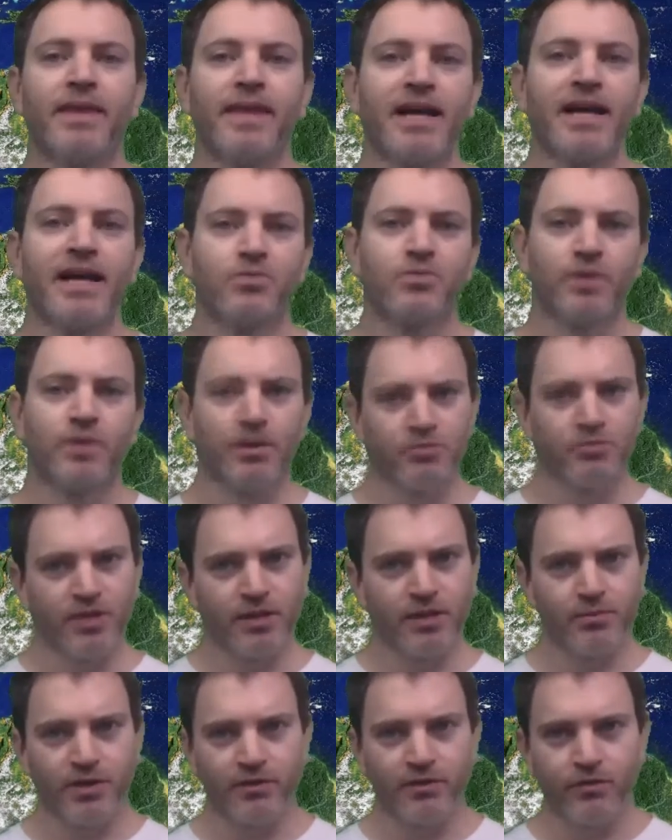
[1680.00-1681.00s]
that's what I'm trying to
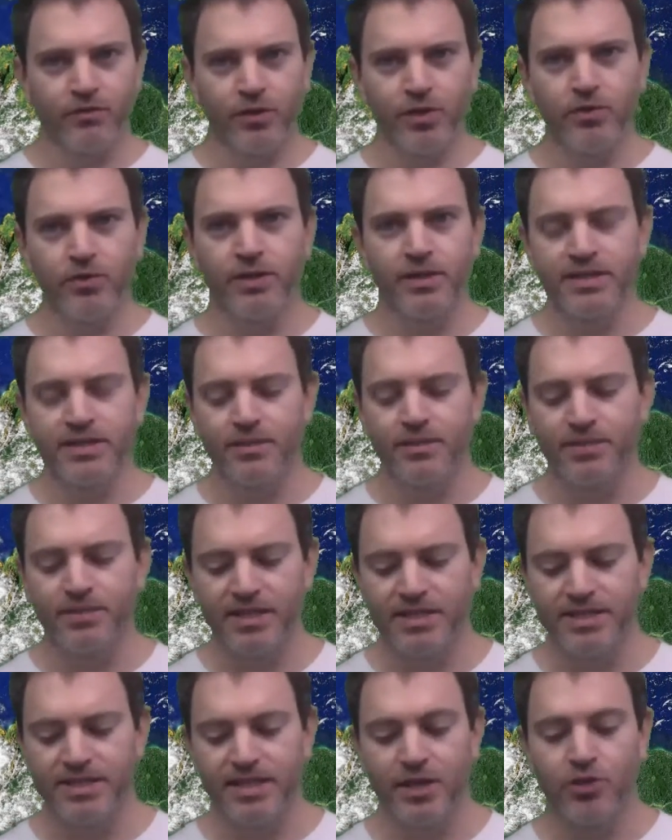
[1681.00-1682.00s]
bring for you, is the
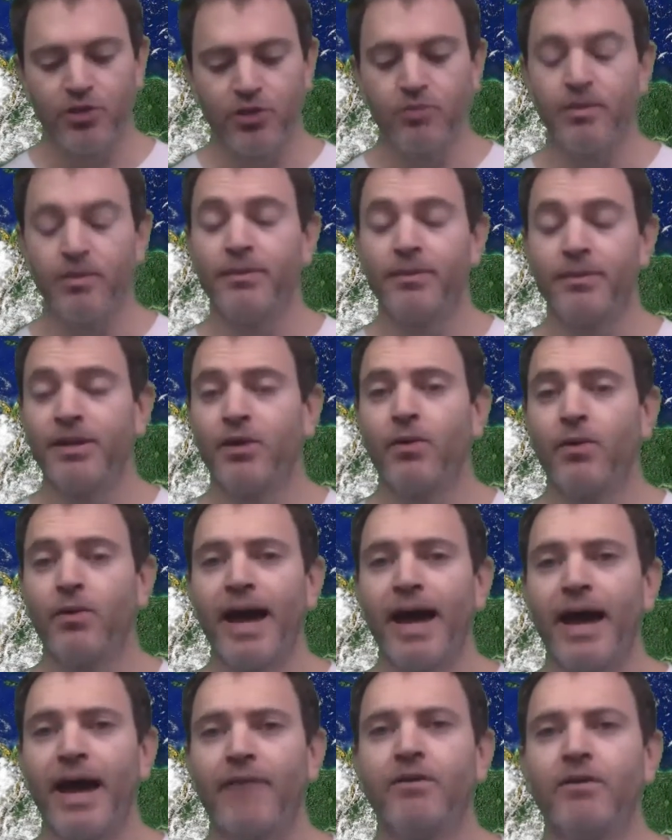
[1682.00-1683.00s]
pieces that you maybe don't
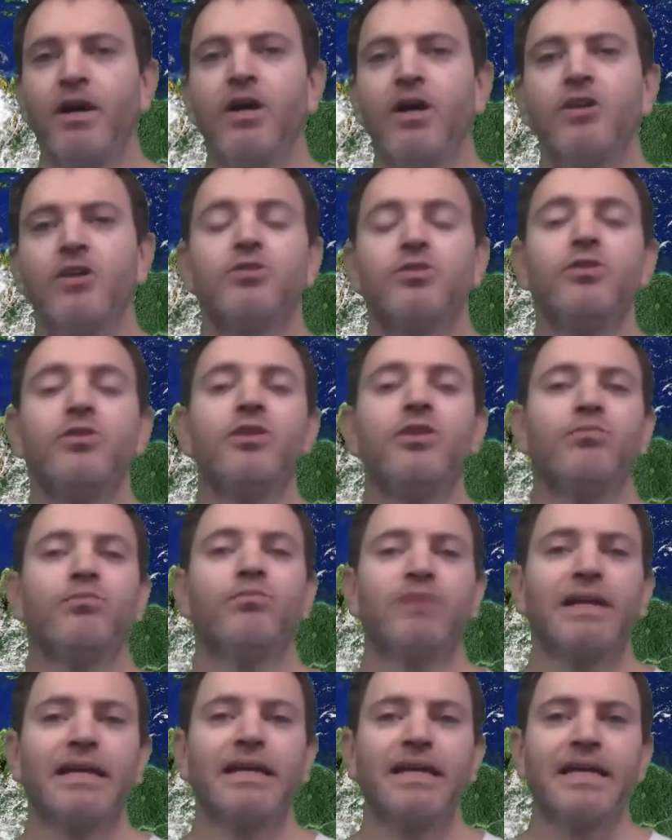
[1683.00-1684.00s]
have. So you can
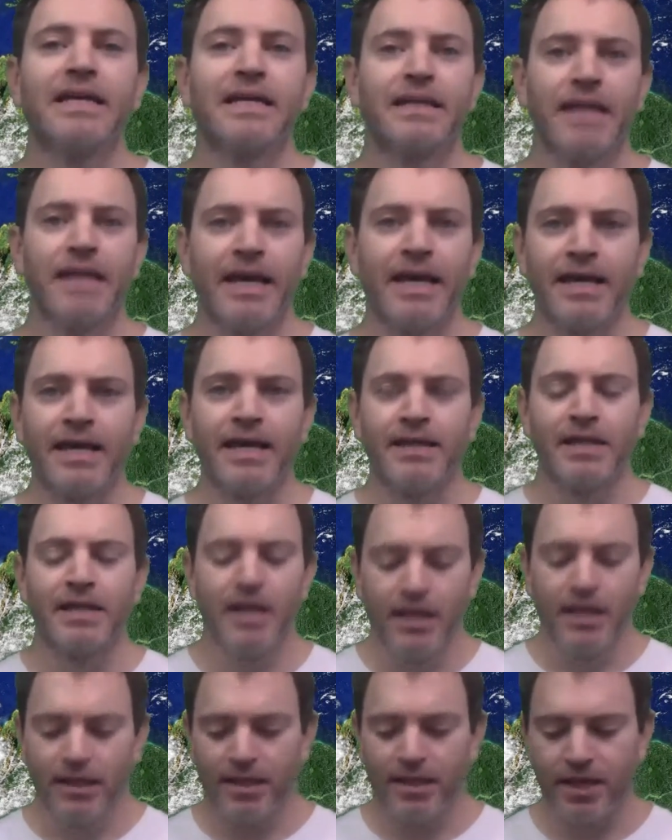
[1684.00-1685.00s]
plug in and
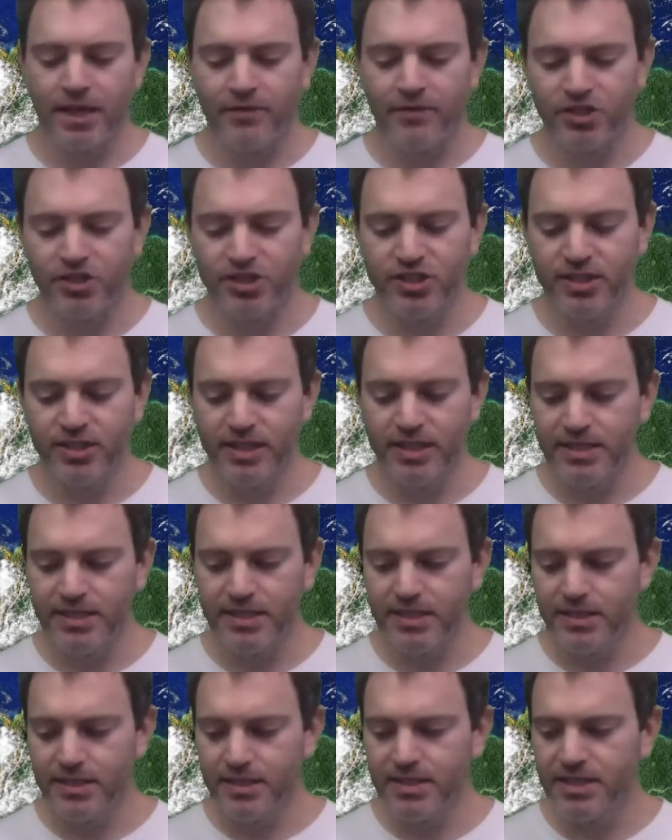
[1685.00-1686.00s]
leverage this
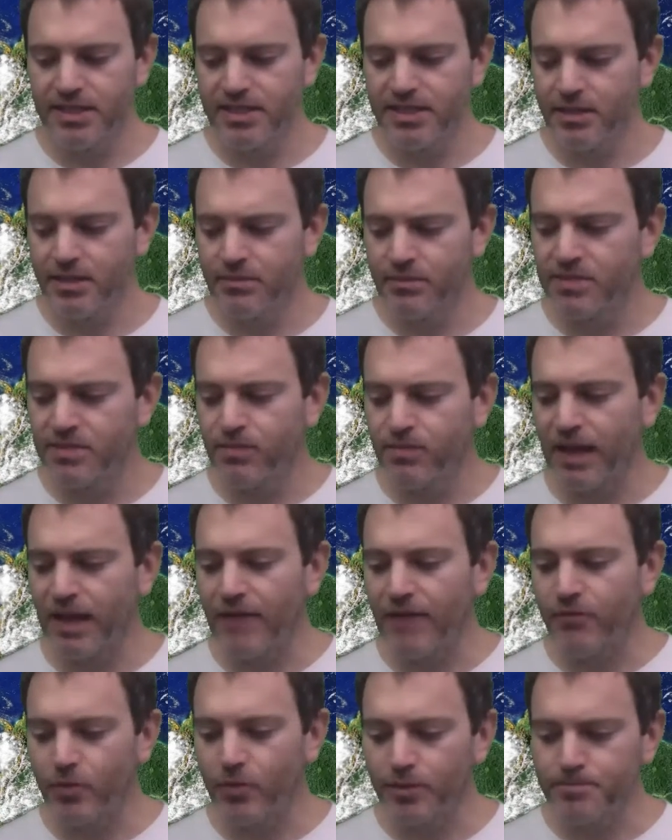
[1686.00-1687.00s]
system, this
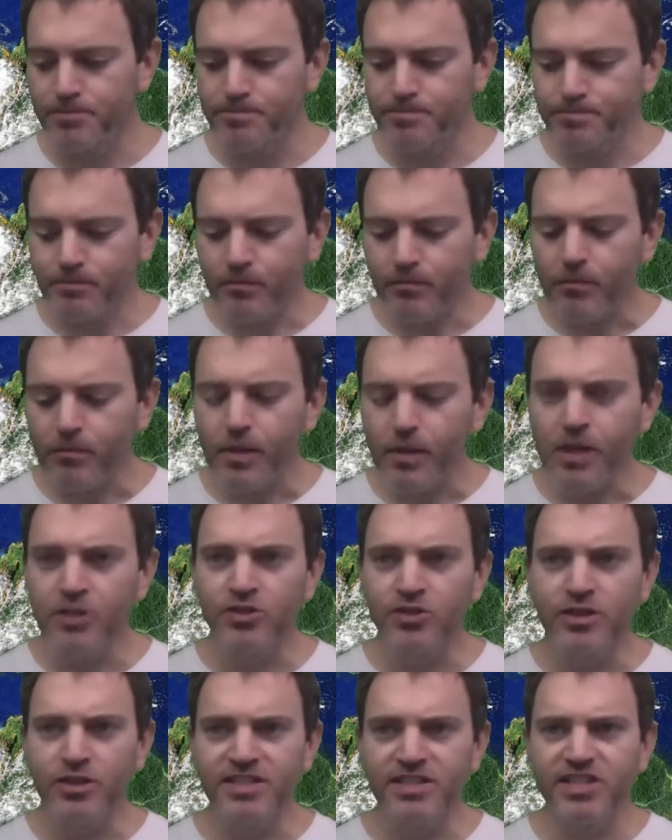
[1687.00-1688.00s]
platform.
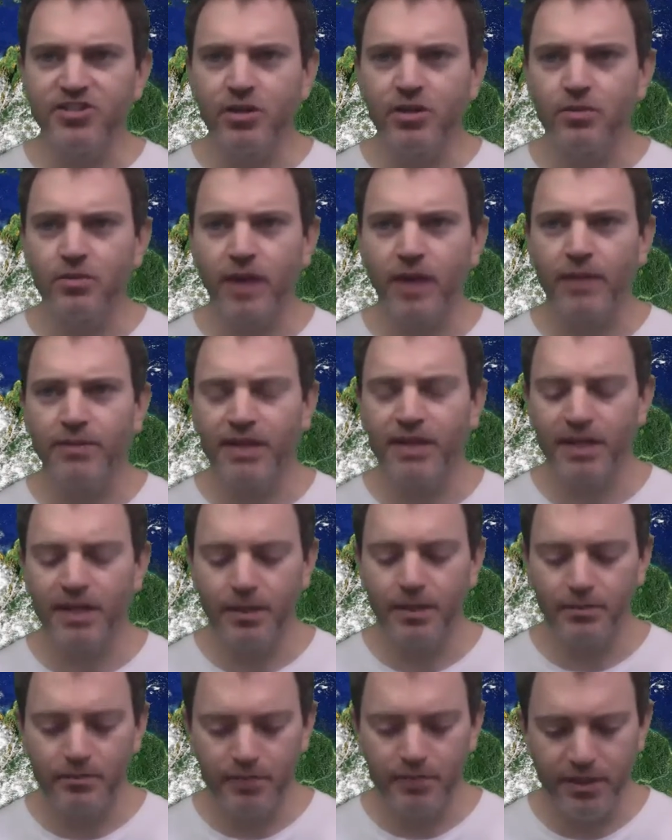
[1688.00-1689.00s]
So as I start wrapping it up
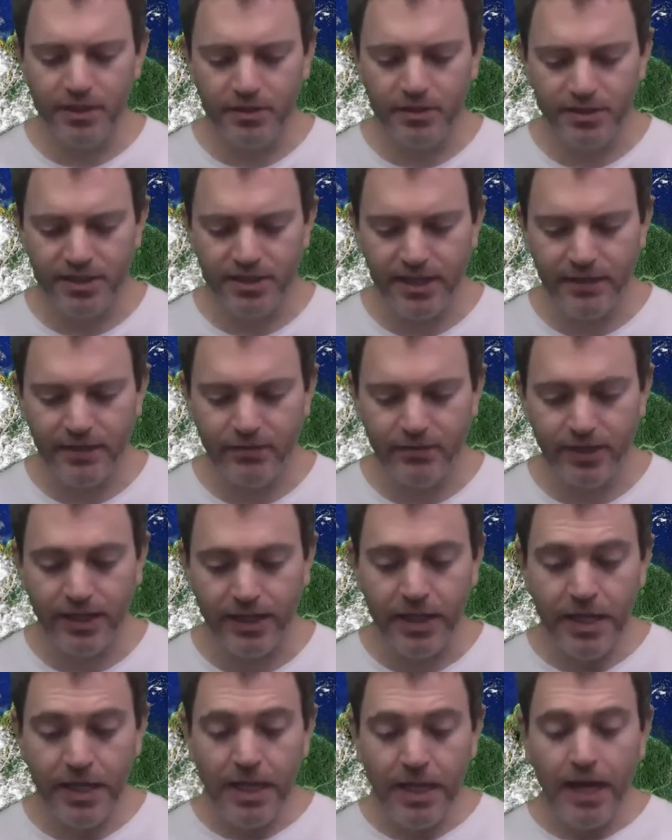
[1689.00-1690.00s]
here today, friend,
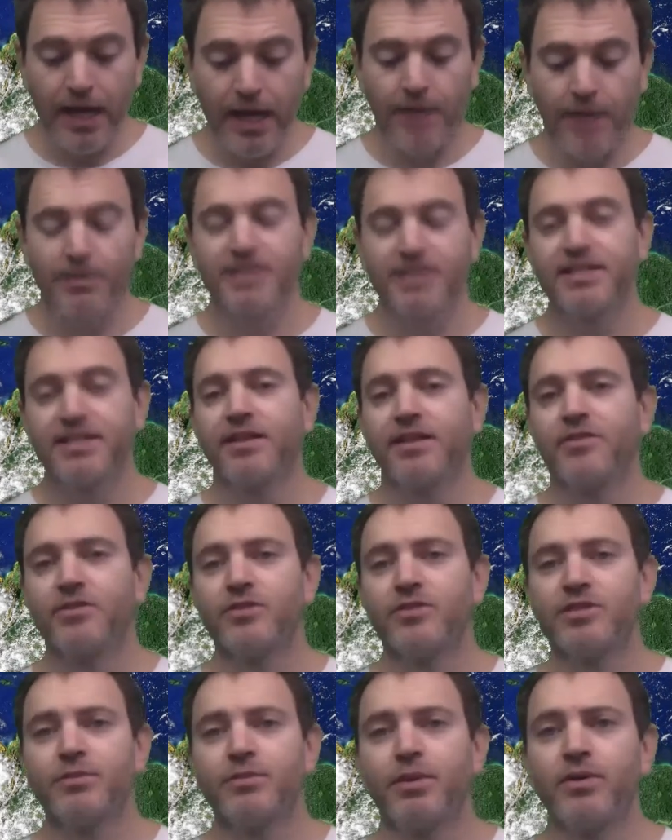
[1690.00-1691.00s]
I said that
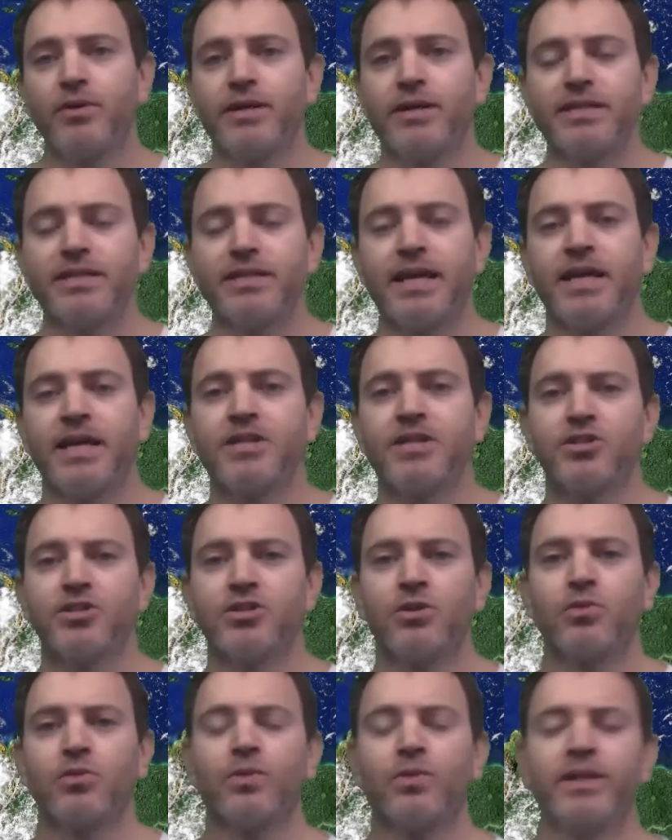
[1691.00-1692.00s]
there's a bonus. And
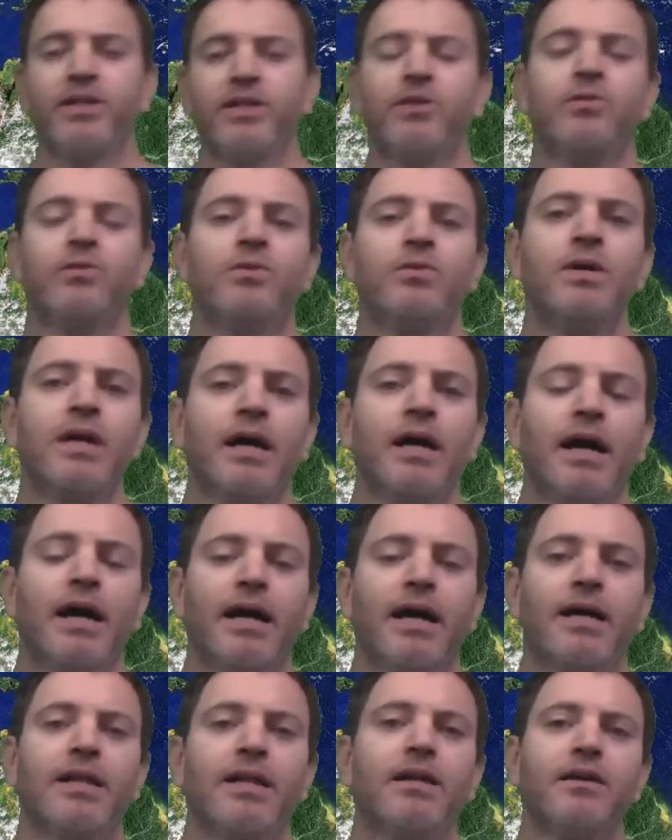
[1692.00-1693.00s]
so when you
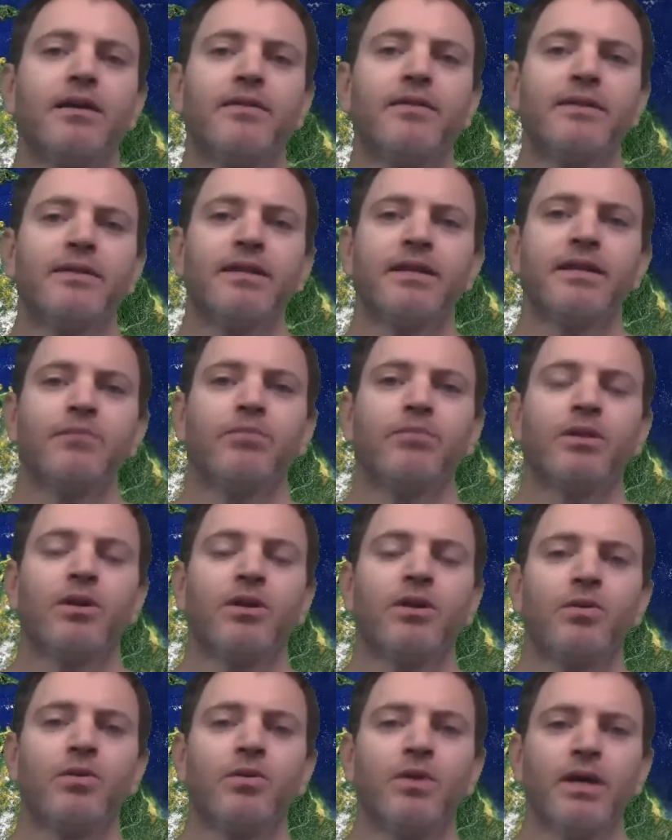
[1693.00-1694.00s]
click on the link
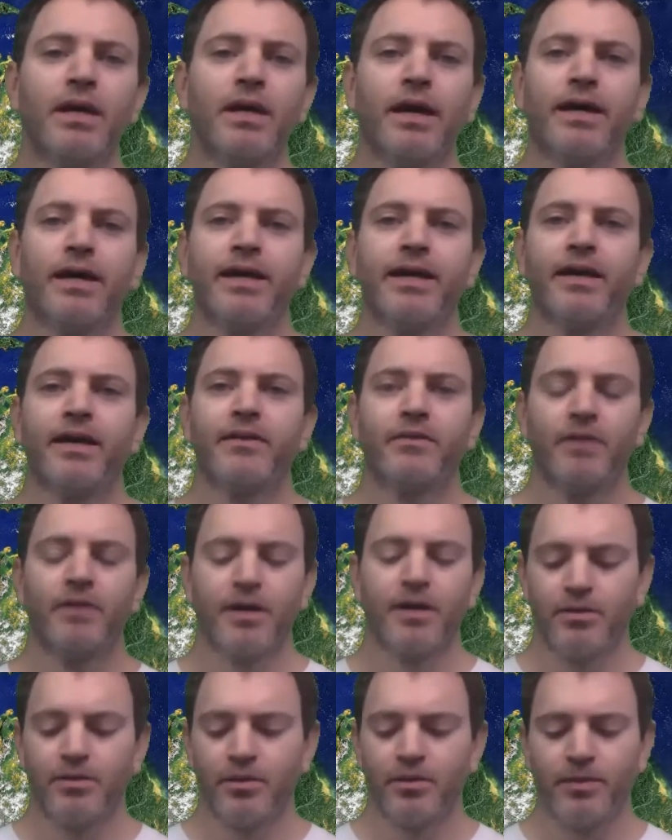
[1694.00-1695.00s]
below, again,
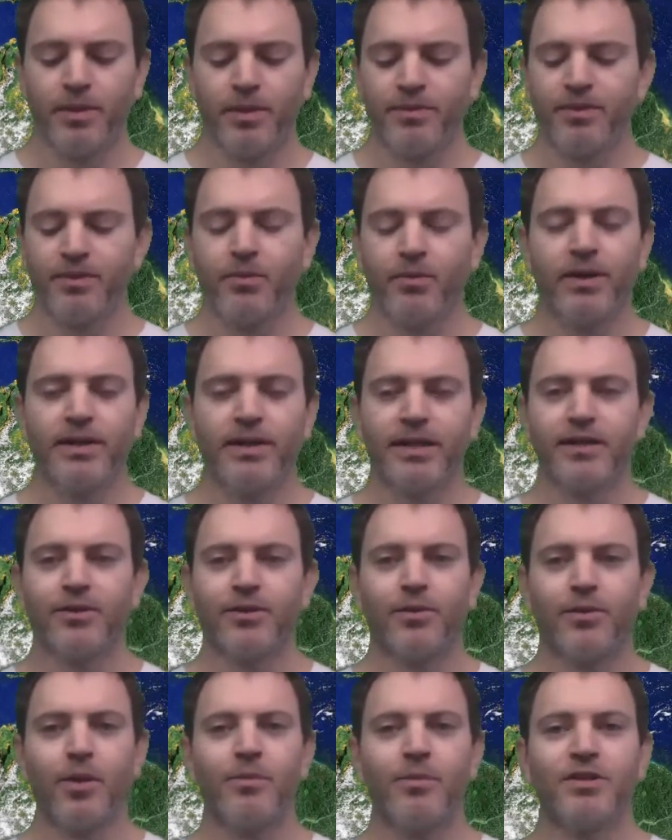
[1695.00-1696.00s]
there may be one link, there
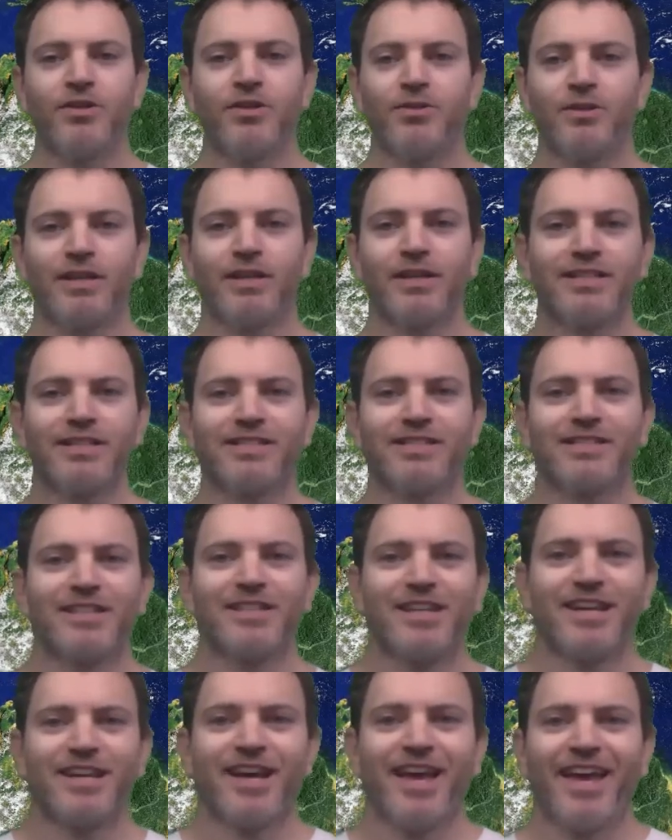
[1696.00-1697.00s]
may be two links,
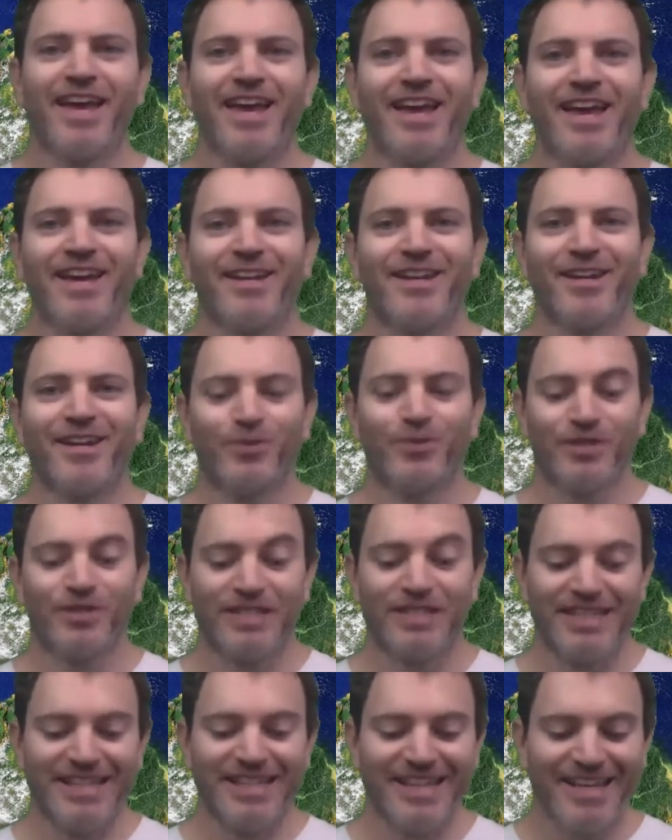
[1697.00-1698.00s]
and we'll
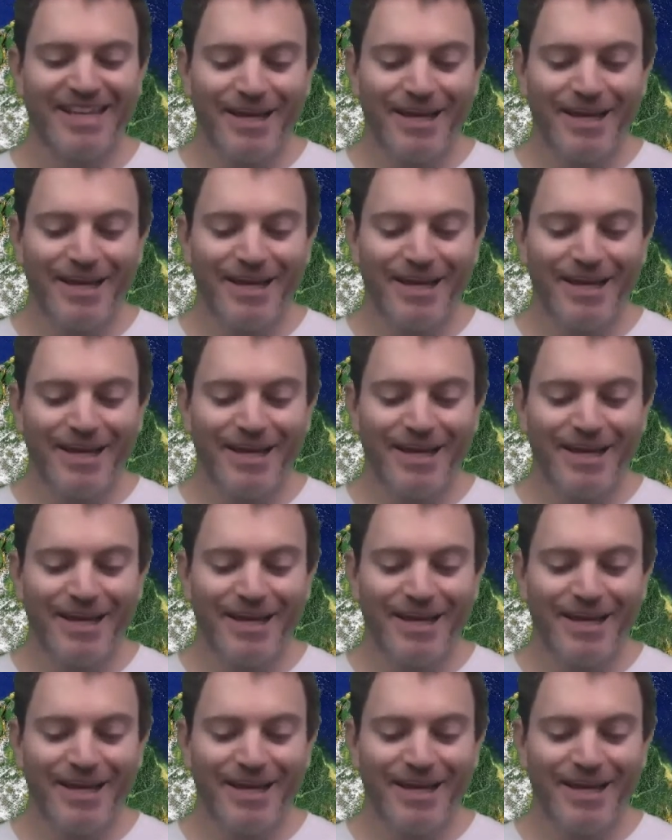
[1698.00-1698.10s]
see.